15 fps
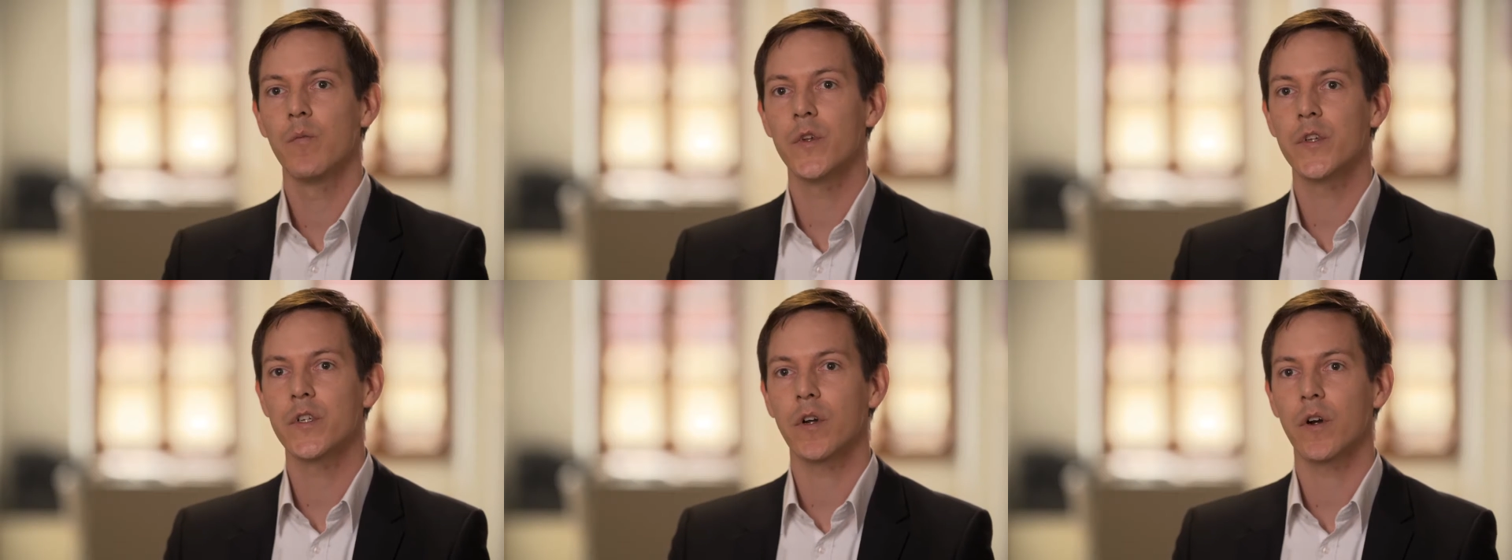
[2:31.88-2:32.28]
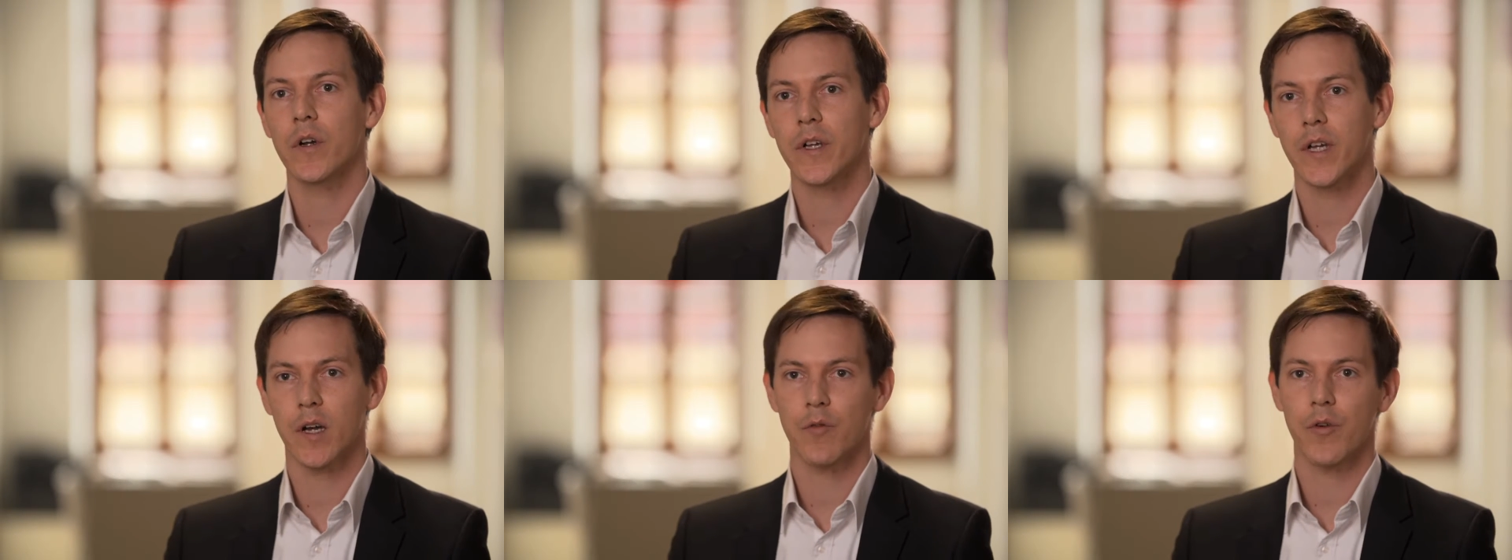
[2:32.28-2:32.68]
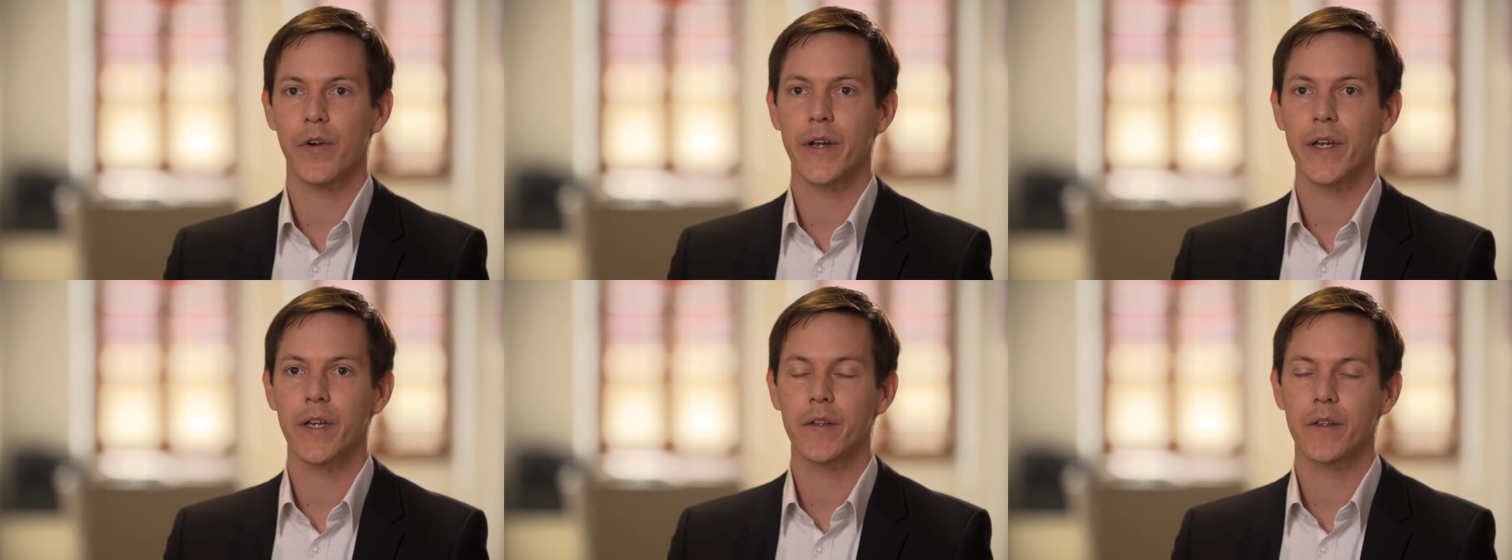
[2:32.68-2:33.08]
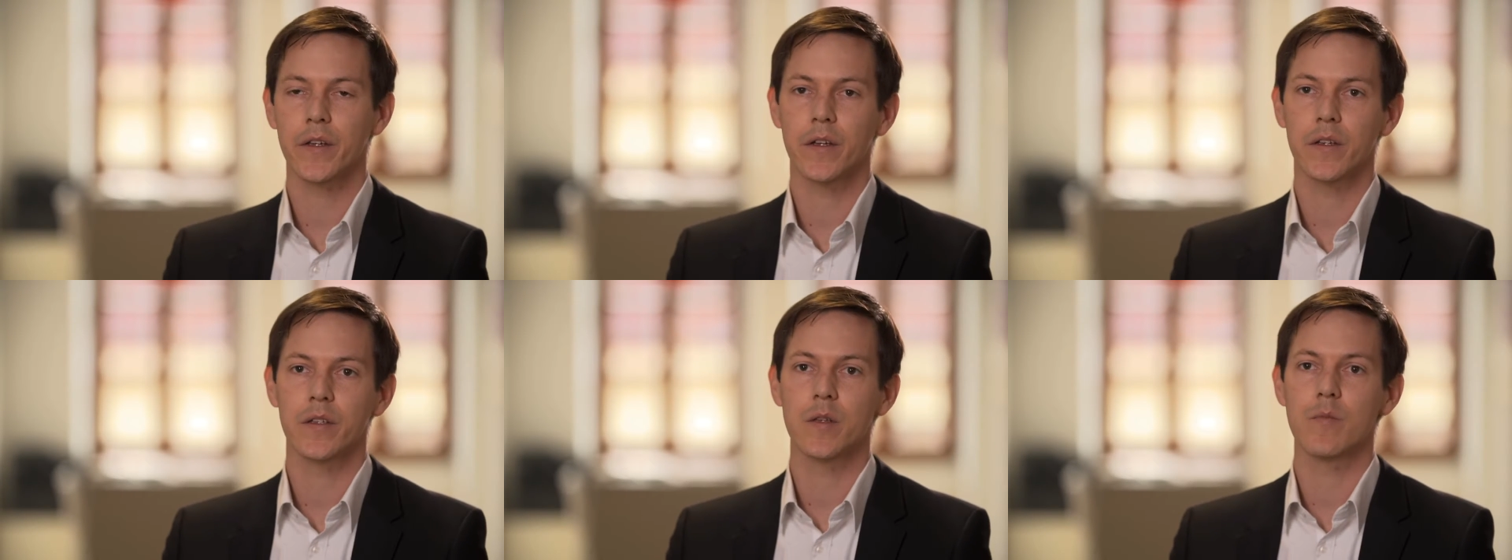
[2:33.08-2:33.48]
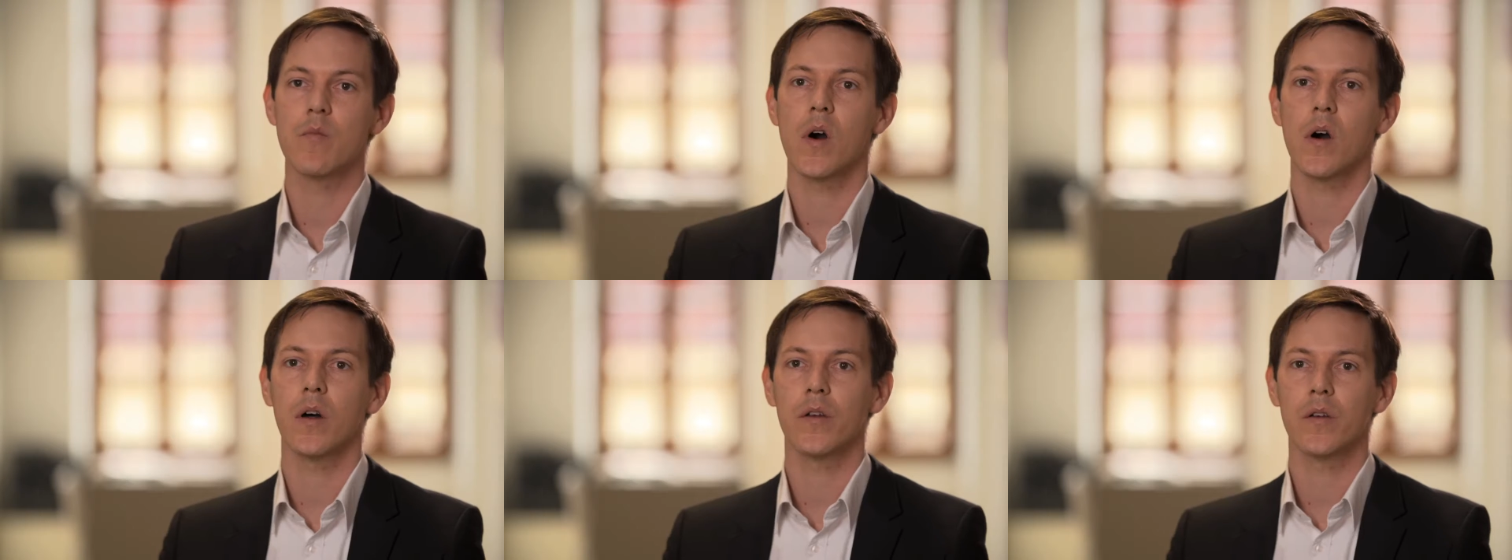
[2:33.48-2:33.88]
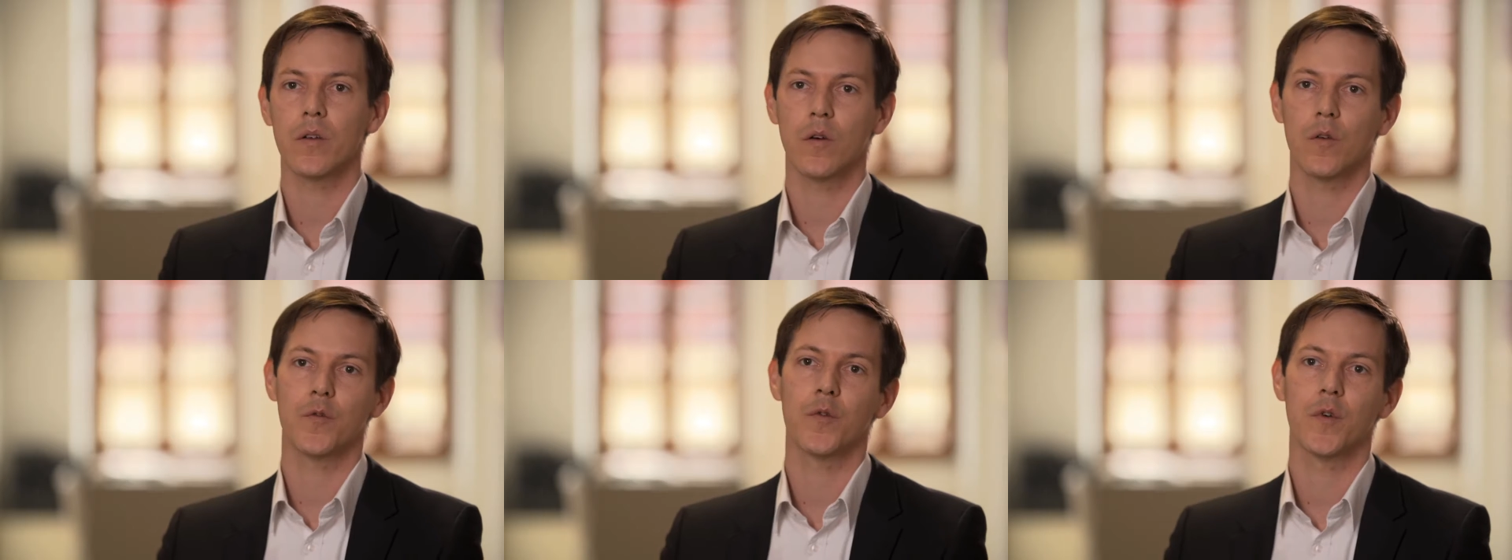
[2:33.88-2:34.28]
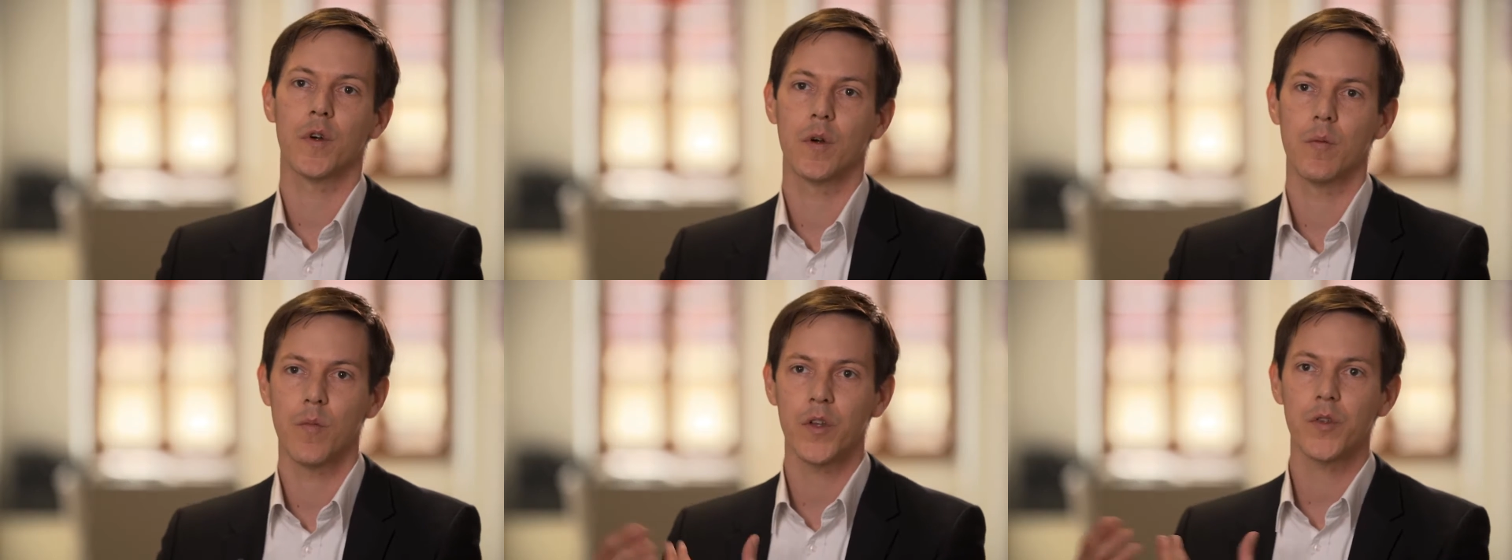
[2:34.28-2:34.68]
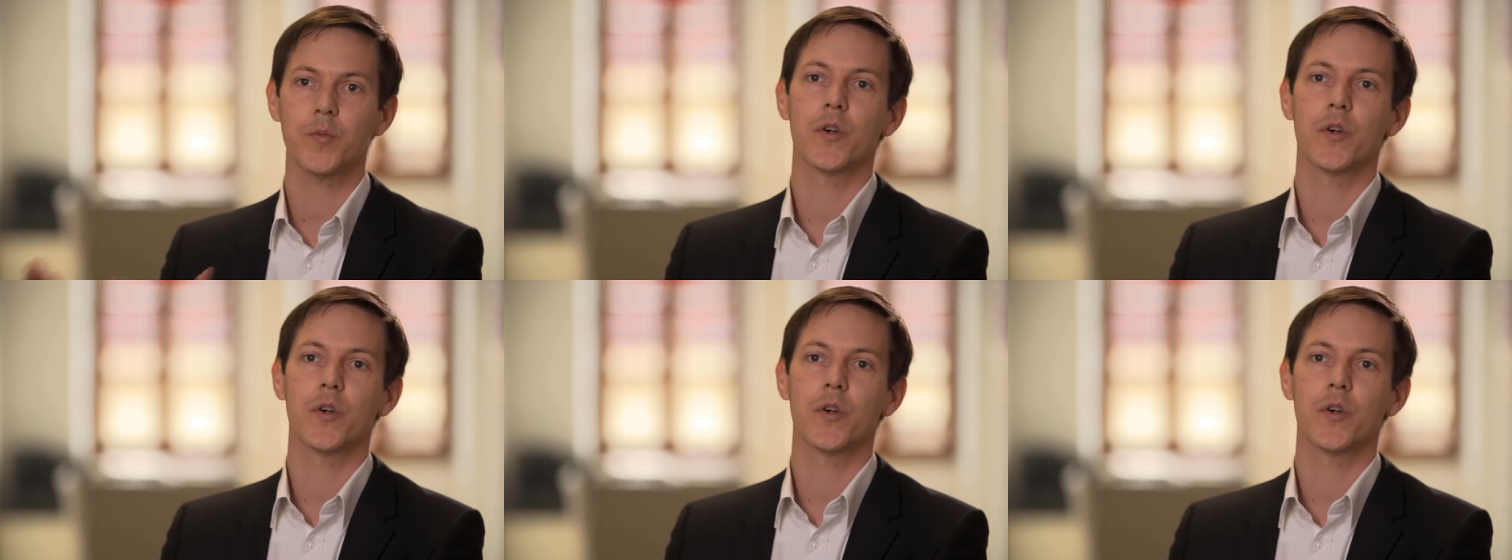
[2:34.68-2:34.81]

which are covering the demand of mass